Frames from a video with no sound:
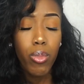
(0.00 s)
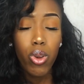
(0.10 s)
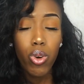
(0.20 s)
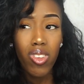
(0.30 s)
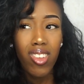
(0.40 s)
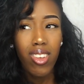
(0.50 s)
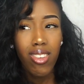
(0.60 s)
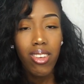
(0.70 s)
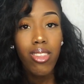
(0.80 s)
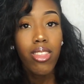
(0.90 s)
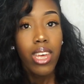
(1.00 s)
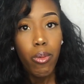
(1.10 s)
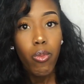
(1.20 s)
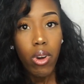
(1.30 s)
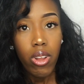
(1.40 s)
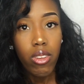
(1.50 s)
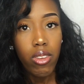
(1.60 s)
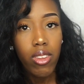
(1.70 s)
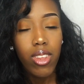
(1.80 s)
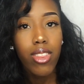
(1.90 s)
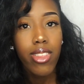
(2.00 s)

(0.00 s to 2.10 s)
because you see them ones,